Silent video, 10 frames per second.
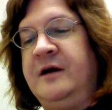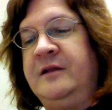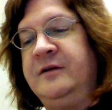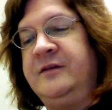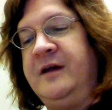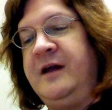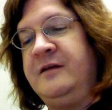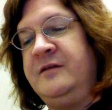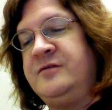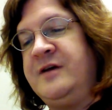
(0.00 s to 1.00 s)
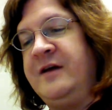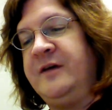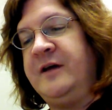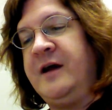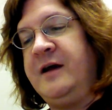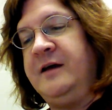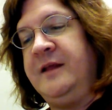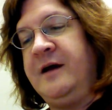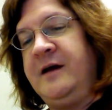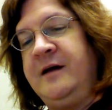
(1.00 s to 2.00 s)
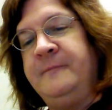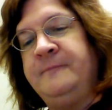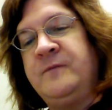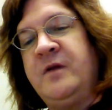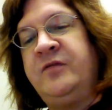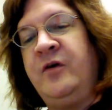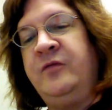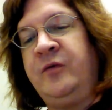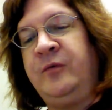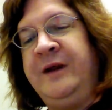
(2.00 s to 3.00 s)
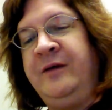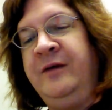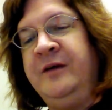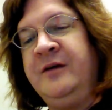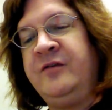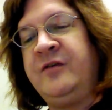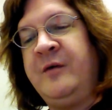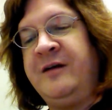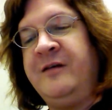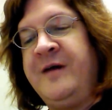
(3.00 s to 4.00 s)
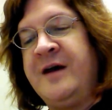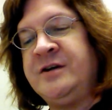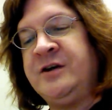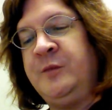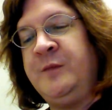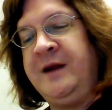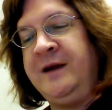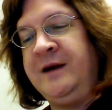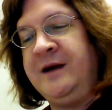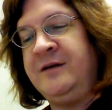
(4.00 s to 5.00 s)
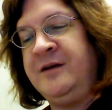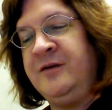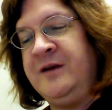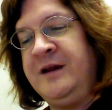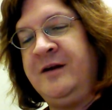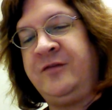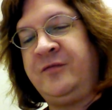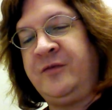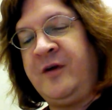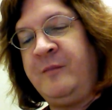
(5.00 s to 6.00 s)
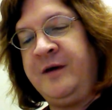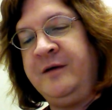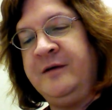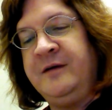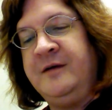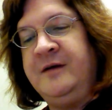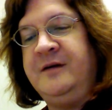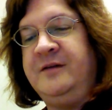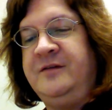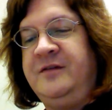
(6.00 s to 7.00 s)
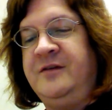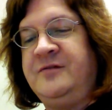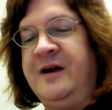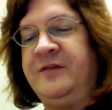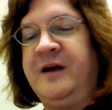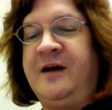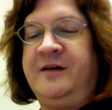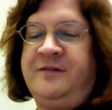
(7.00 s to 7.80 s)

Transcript: I looked the transit guy in the eye. So for real, you're some kind of magical being, and you need us for something? The transit